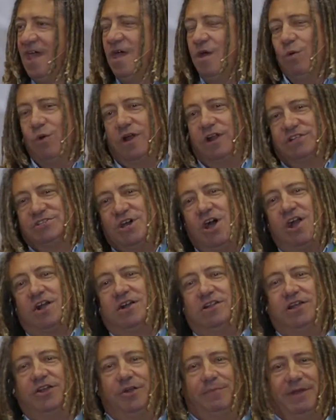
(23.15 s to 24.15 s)
We're going to talk a
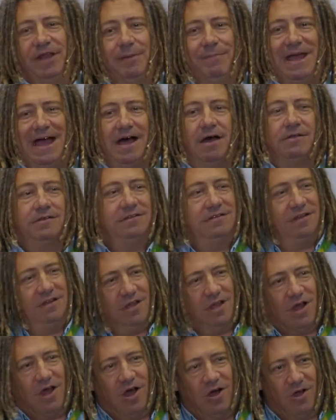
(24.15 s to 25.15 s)
little bit about
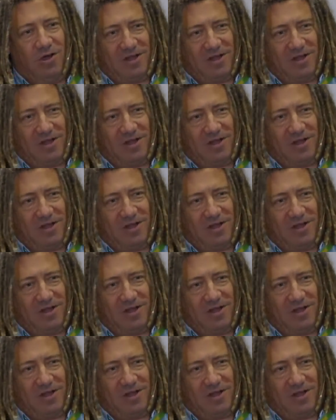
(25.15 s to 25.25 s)
all